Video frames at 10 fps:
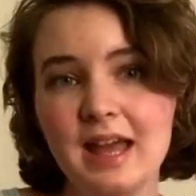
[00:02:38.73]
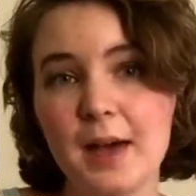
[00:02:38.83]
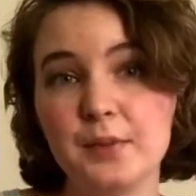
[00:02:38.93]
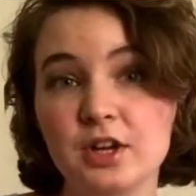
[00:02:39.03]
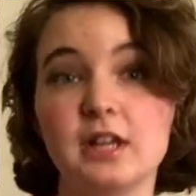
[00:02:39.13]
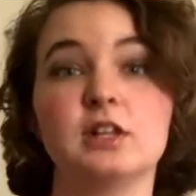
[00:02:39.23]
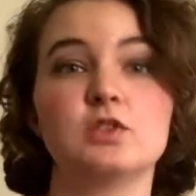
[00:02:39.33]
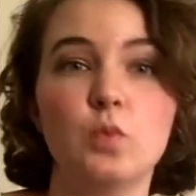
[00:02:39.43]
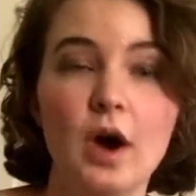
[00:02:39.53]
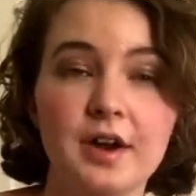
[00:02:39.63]
and put it in
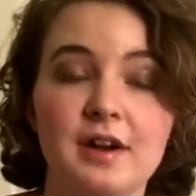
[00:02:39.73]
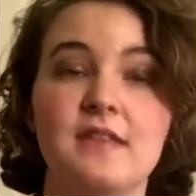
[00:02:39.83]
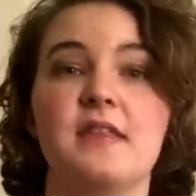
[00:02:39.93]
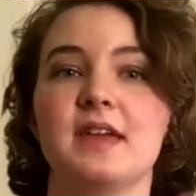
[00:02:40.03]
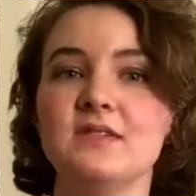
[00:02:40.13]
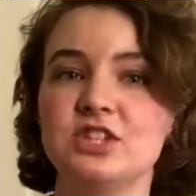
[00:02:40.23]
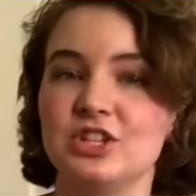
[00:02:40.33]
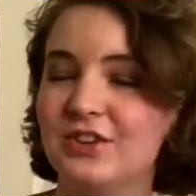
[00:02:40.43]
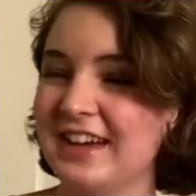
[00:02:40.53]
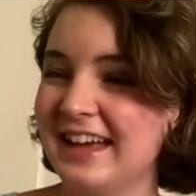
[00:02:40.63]
this water, and then they give it
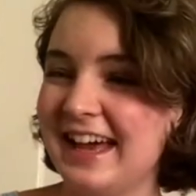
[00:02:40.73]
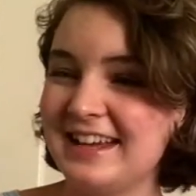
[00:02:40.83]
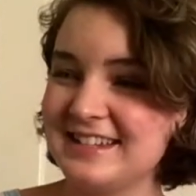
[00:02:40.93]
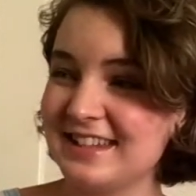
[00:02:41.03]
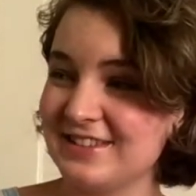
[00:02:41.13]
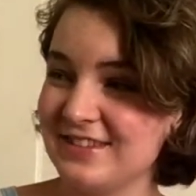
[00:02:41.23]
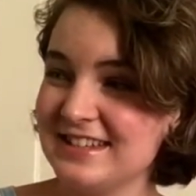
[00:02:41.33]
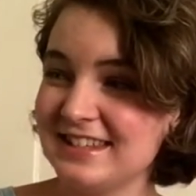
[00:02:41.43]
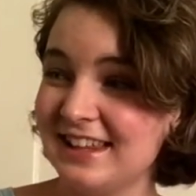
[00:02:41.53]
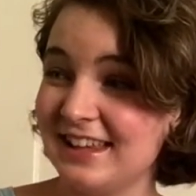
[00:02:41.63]
to you. And she said the
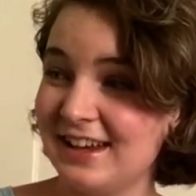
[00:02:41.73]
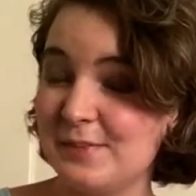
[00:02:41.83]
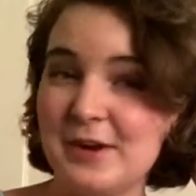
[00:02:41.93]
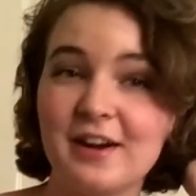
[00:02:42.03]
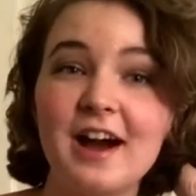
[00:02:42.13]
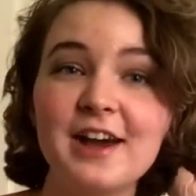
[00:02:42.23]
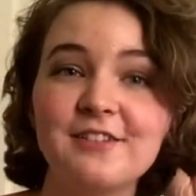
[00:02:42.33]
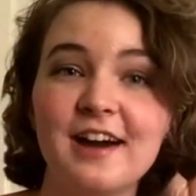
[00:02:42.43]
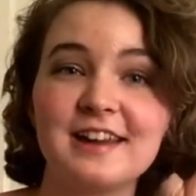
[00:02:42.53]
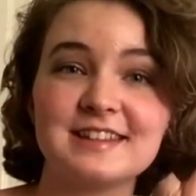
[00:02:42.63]
reason that the
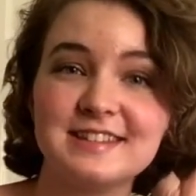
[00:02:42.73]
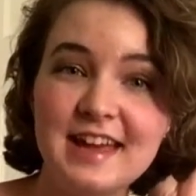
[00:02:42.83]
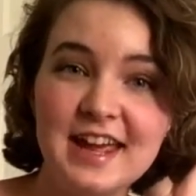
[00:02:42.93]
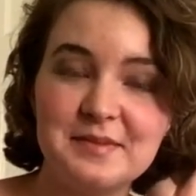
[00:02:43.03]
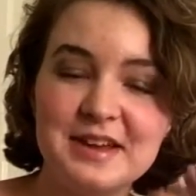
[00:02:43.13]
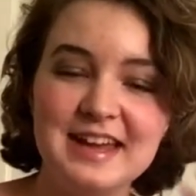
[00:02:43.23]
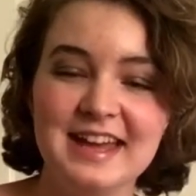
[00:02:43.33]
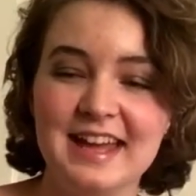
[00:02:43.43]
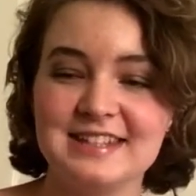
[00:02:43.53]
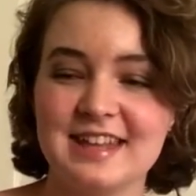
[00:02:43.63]
Americano got its name
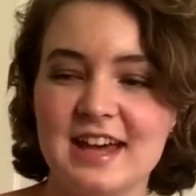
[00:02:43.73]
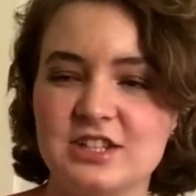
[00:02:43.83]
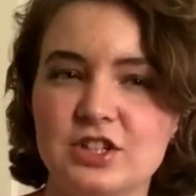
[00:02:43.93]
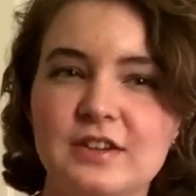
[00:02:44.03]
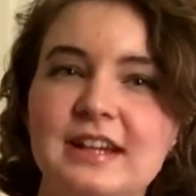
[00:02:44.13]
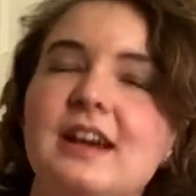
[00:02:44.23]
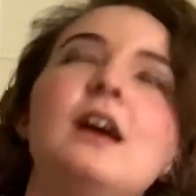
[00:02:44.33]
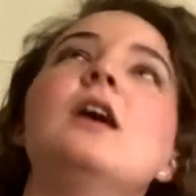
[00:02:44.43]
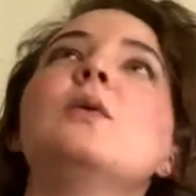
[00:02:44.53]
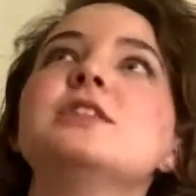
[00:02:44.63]
is that during,
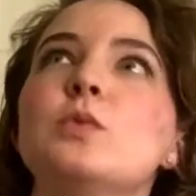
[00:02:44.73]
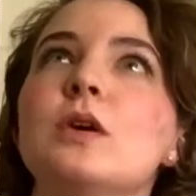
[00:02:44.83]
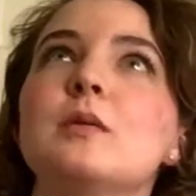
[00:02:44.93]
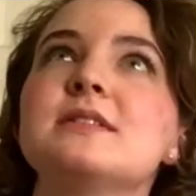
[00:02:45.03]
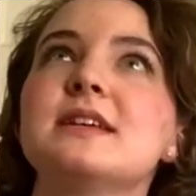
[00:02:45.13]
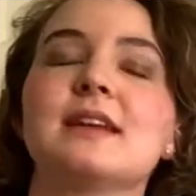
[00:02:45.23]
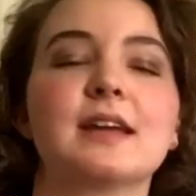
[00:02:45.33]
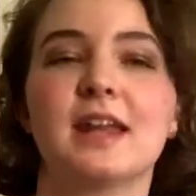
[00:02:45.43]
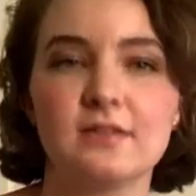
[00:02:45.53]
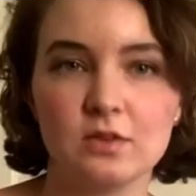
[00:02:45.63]
which war was it? I
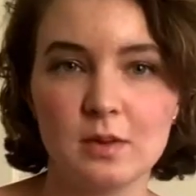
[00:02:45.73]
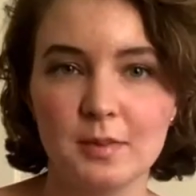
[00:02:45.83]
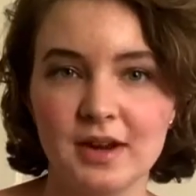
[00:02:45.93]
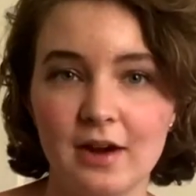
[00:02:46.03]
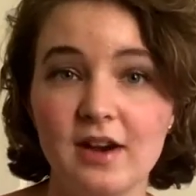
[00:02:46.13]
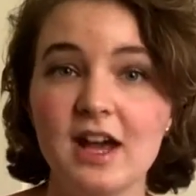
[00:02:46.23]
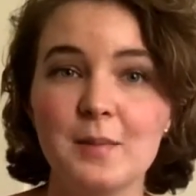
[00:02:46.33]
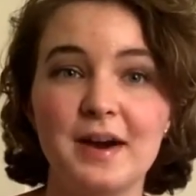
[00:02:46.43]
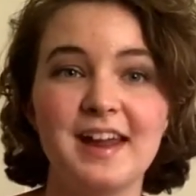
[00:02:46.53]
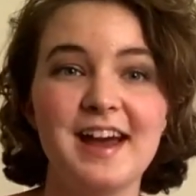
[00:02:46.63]
can't even remember now.
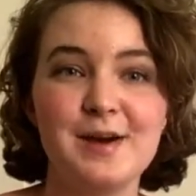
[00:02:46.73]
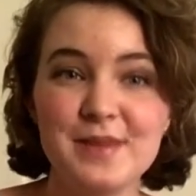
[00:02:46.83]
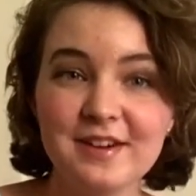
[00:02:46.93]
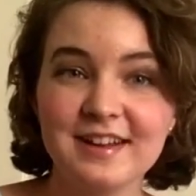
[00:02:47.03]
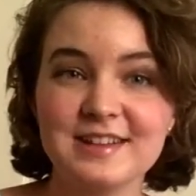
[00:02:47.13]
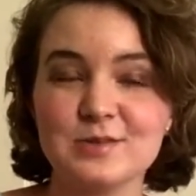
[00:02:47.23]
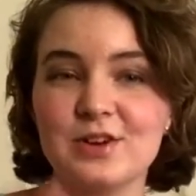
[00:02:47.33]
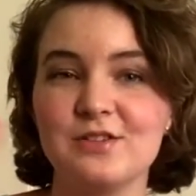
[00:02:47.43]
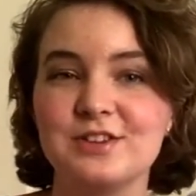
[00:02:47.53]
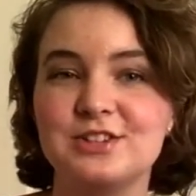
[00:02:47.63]
But Americans went
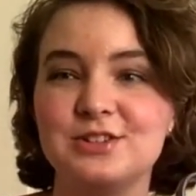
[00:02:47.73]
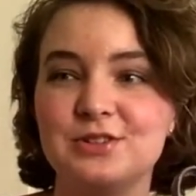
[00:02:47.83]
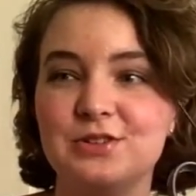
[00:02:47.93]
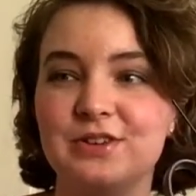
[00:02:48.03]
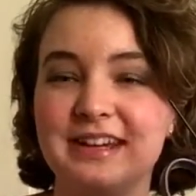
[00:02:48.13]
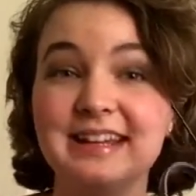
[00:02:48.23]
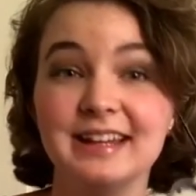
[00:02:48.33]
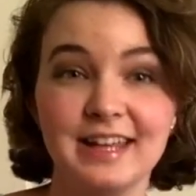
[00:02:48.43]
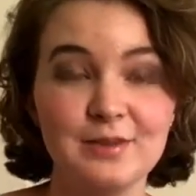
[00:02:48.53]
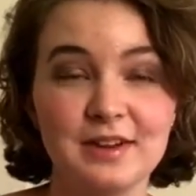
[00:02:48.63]
over to
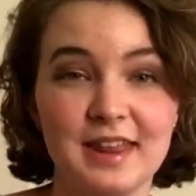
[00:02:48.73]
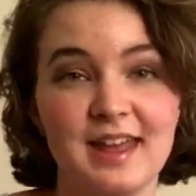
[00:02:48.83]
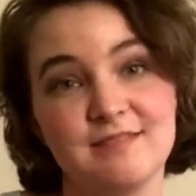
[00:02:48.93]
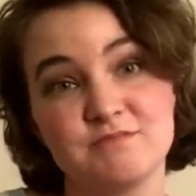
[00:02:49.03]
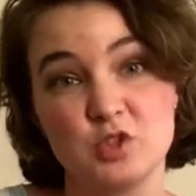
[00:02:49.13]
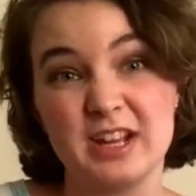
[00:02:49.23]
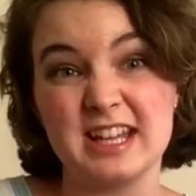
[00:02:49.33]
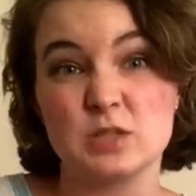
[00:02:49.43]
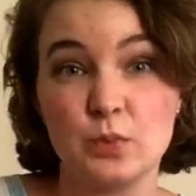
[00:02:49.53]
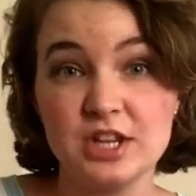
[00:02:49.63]
Italy, where they drink
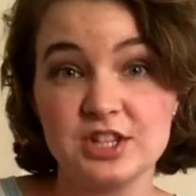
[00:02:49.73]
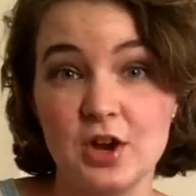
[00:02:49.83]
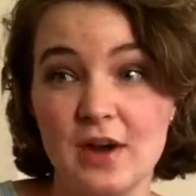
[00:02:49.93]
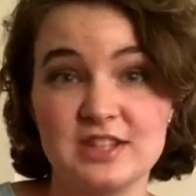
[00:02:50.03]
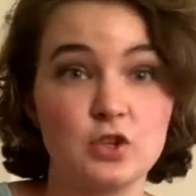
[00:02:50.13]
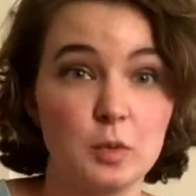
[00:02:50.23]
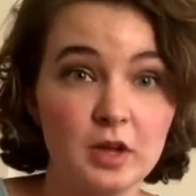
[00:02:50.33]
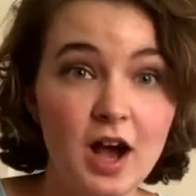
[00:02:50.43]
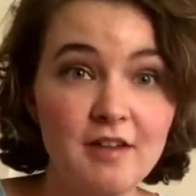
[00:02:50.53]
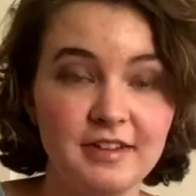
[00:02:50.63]
espresso as normal
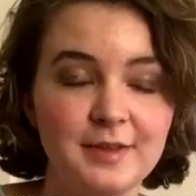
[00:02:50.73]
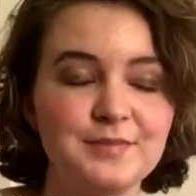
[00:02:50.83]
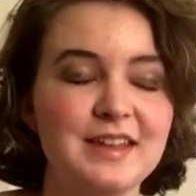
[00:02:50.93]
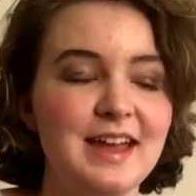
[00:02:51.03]
coffee.